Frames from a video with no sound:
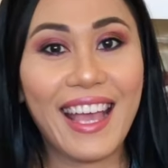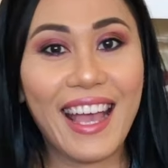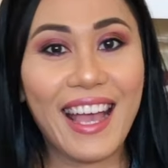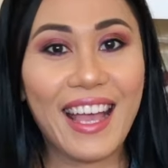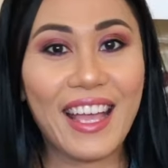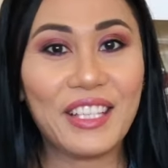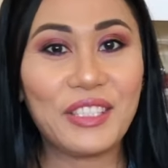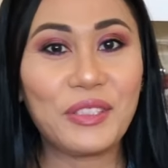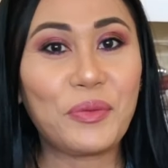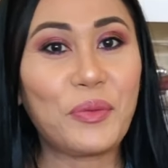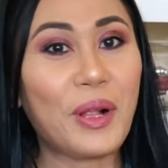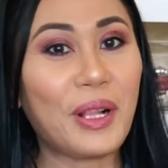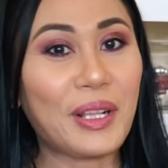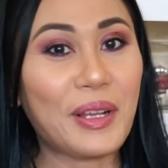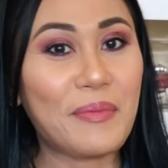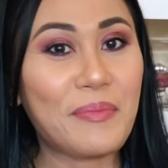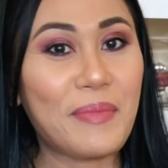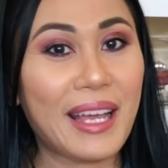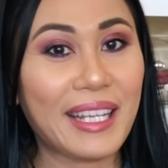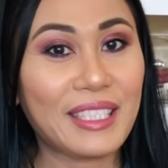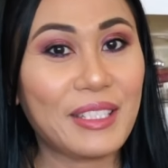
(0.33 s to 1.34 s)
guys
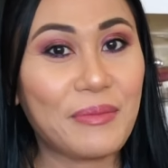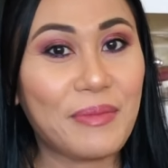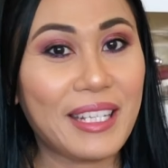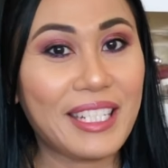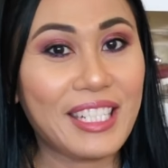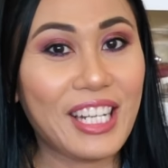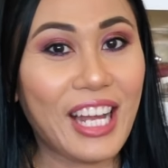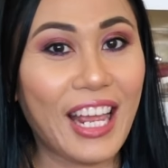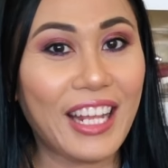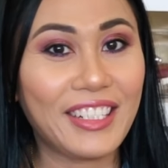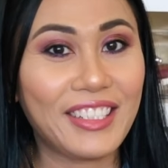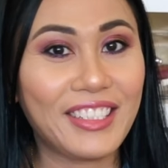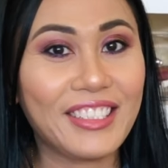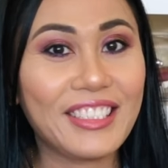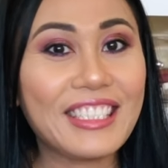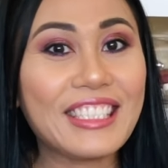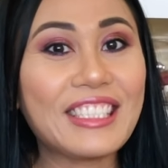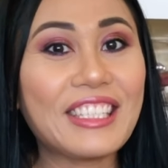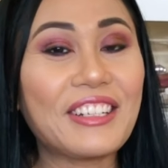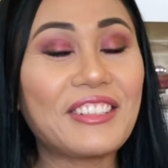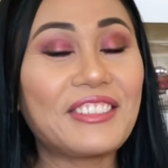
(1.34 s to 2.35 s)
welcome back to my channel
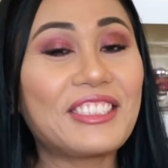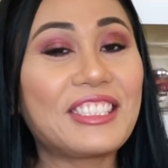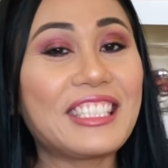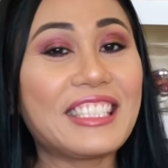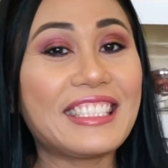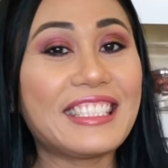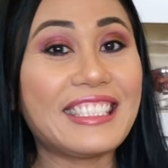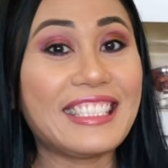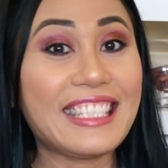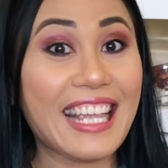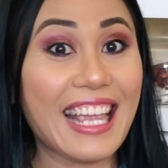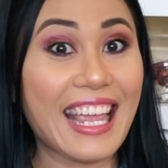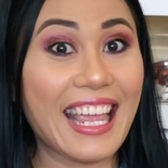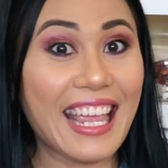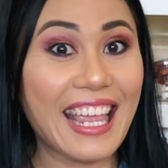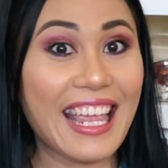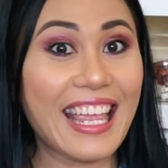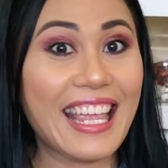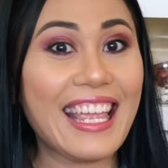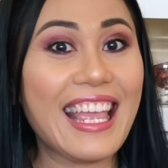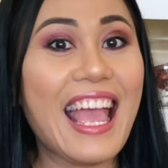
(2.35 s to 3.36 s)
so
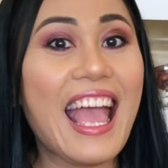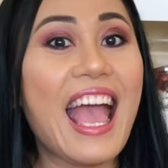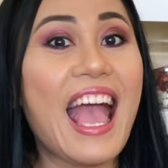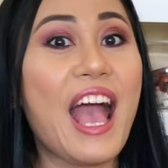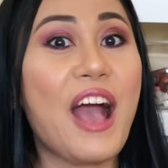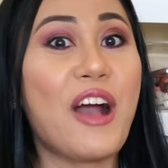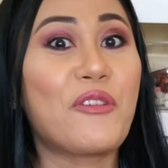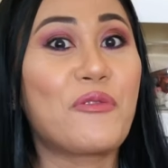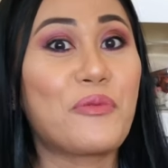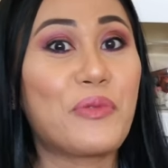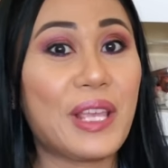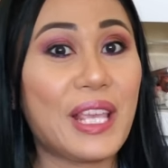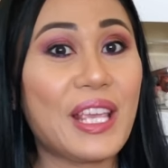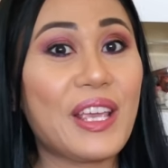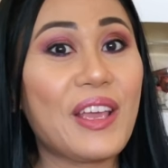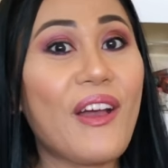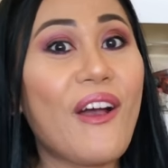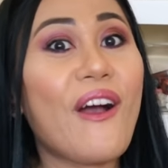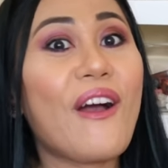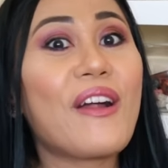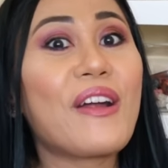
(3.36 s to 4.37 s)
today we
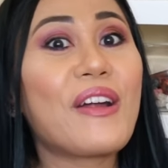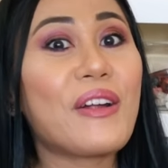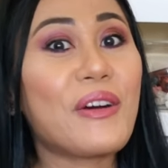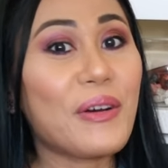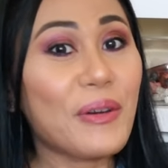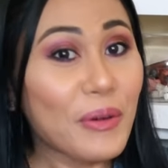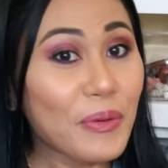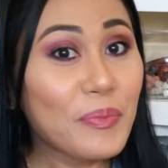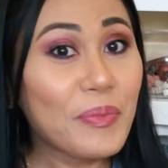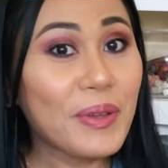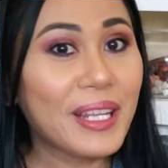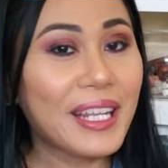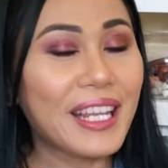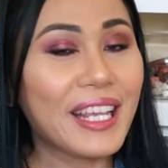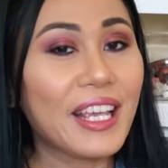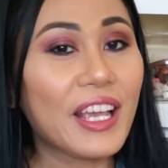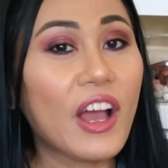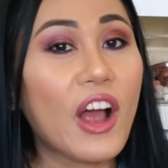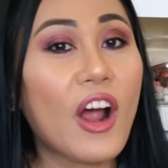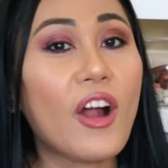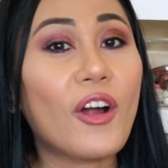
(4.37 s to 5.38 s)
are
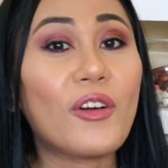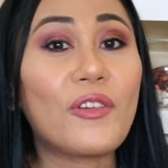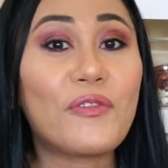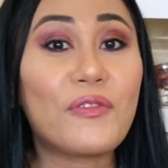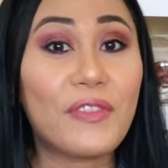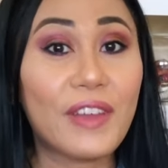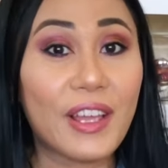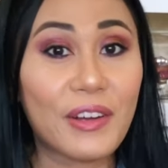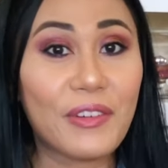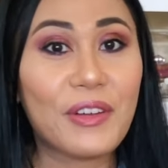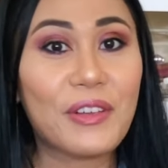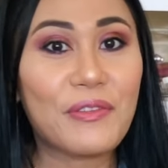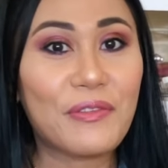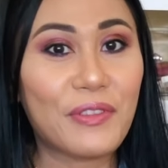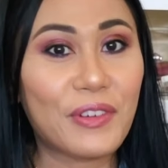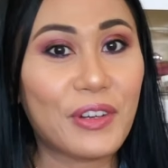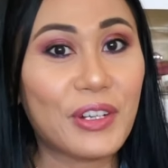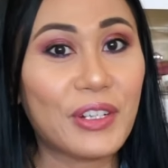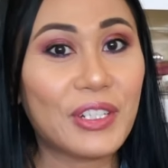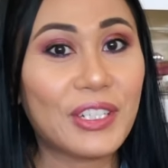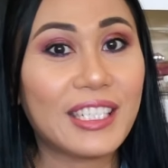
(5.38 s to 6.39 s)
opening our very
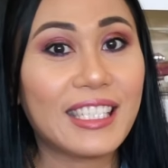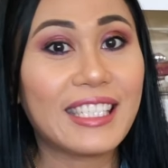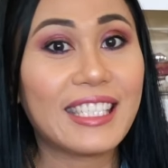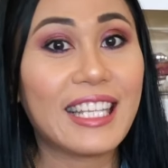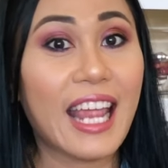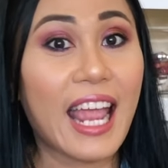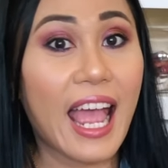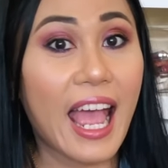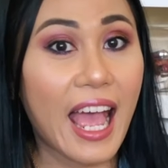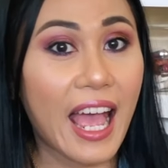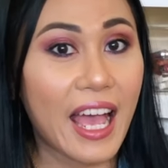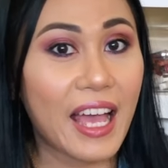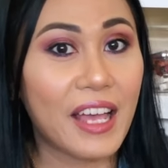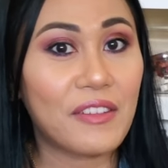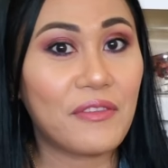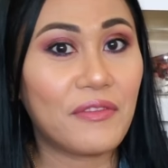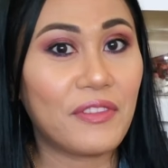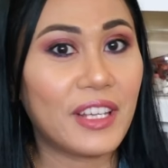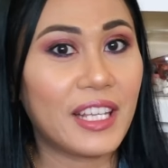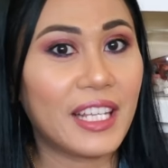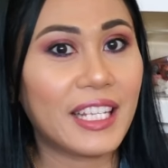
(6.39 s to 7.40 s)
first
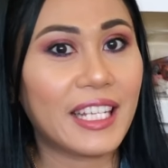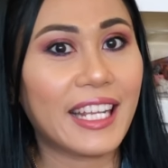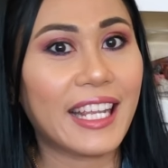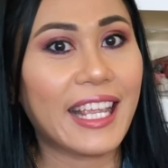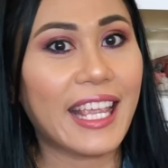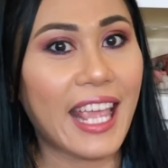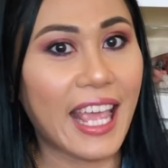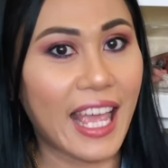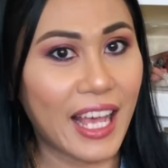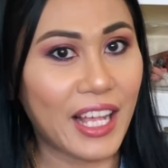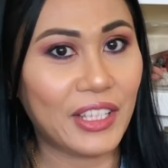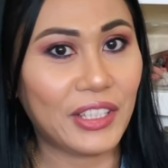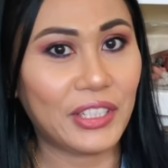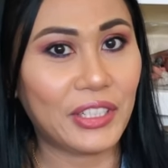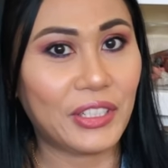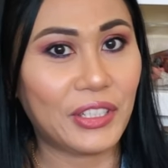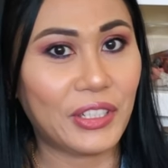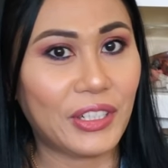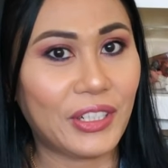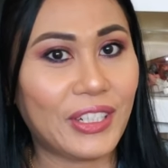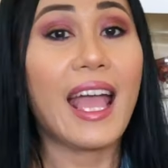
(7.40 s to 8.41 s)
advent
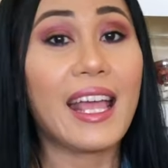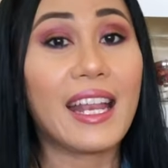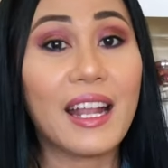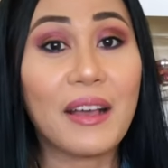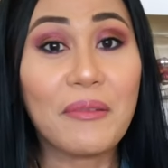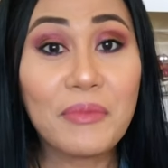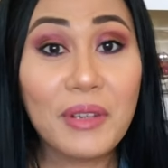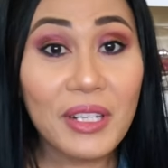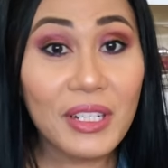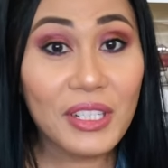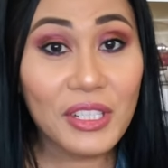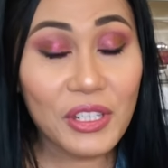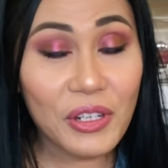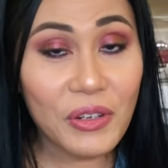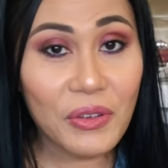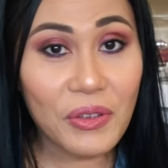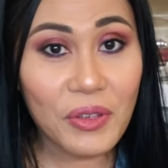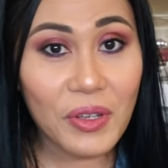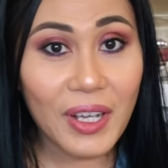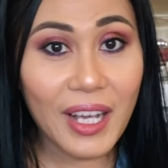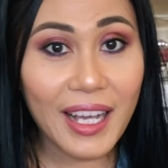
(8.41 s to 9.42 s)
calendar and I'm gonna show
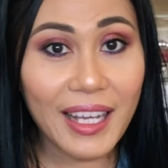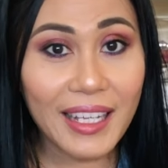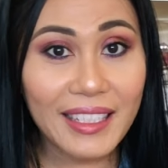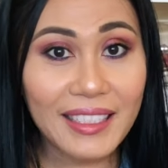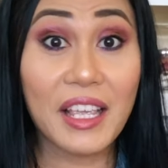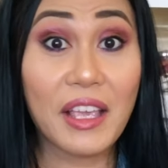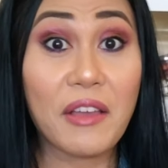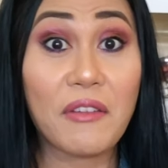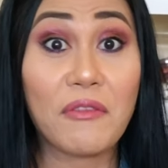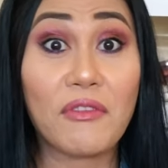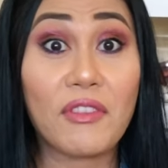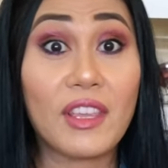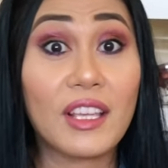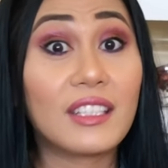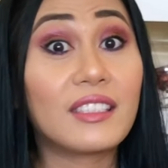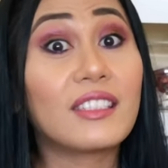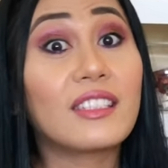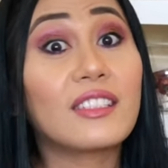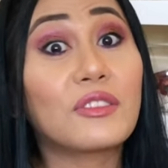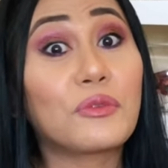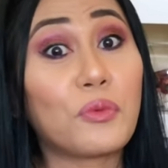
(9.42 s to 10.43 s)
you guys if
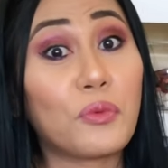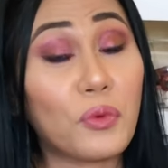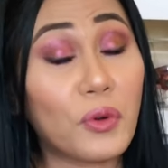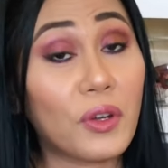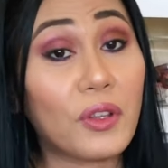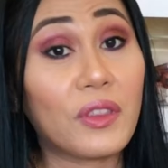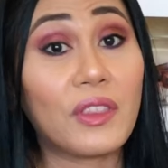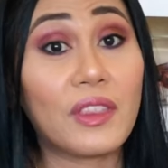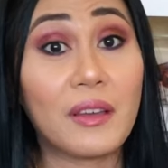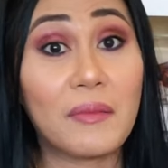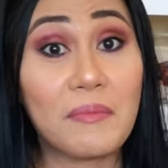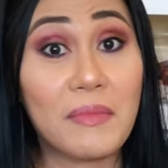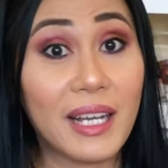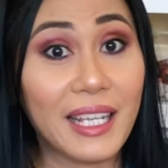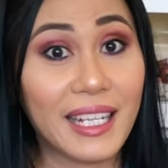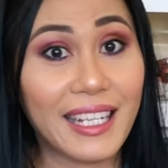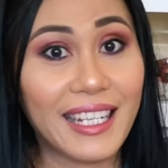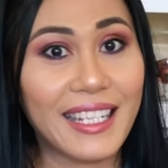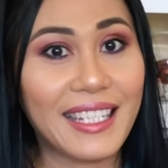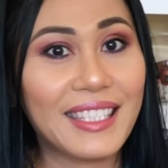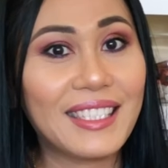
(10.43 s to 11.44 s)
this is worth the
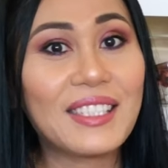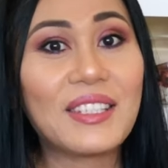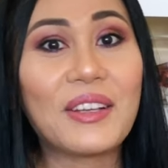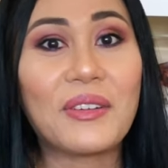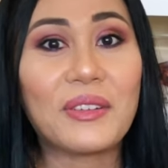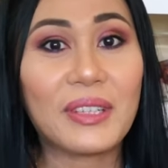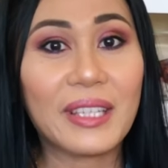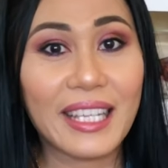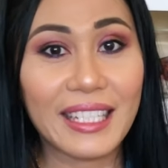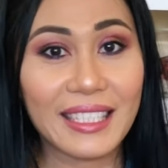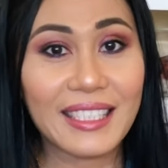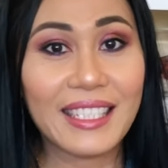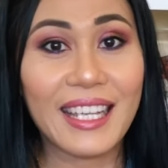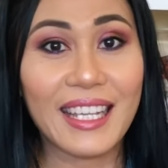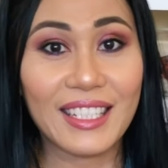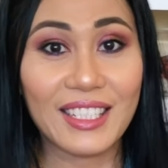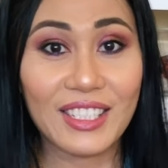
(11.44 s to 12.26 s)
money so let's get